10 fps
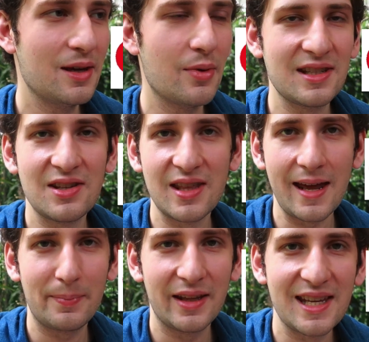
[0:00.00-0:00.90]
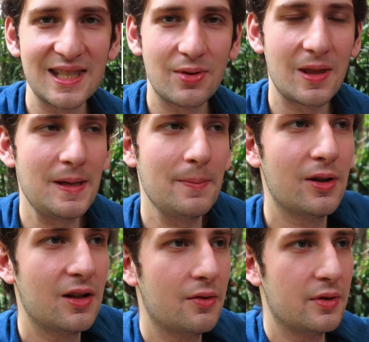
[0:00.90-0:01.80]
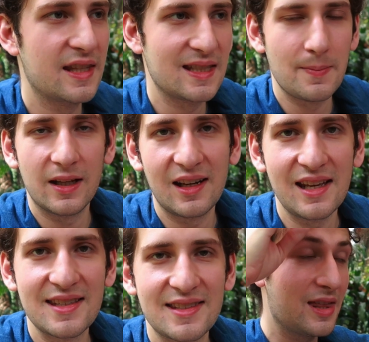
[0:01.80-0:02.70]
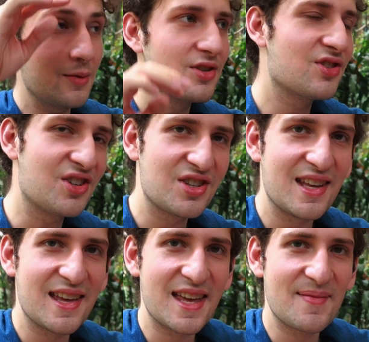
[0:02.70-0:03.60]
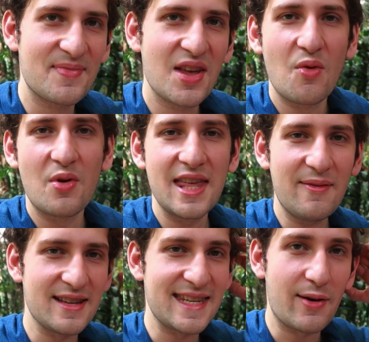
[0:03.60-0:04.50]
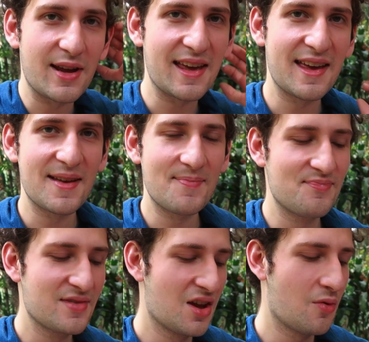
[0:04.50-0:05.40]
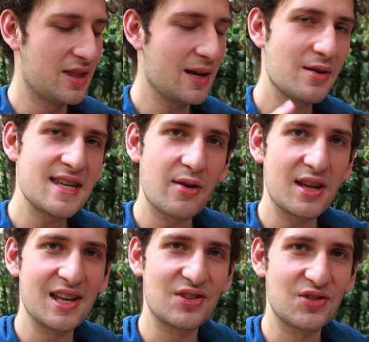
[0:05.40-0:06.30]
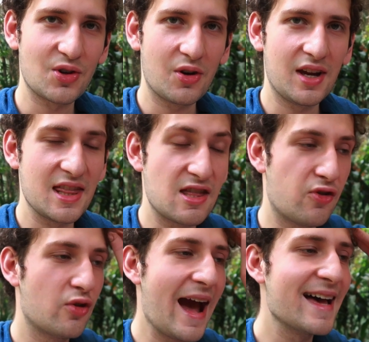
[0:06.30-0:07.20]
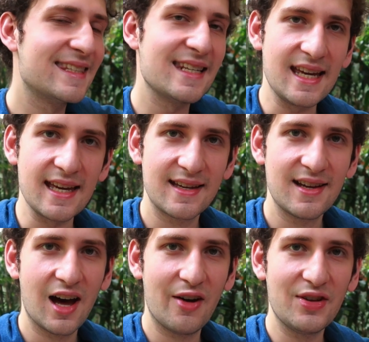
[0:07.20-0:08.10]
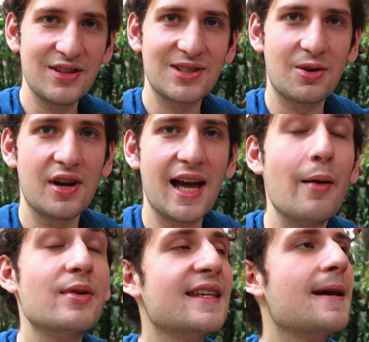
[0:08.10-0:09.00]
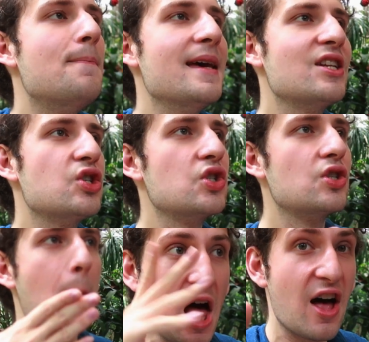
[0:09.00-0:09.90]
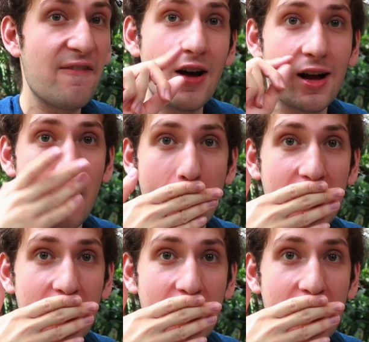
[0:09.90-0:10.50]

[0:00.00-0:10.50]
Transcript: he went into that place with the people with disabilities, when they were searching him, when they were doubting him, when they were doubting his story, the veracity of his story, I was like, bitch, the fuck,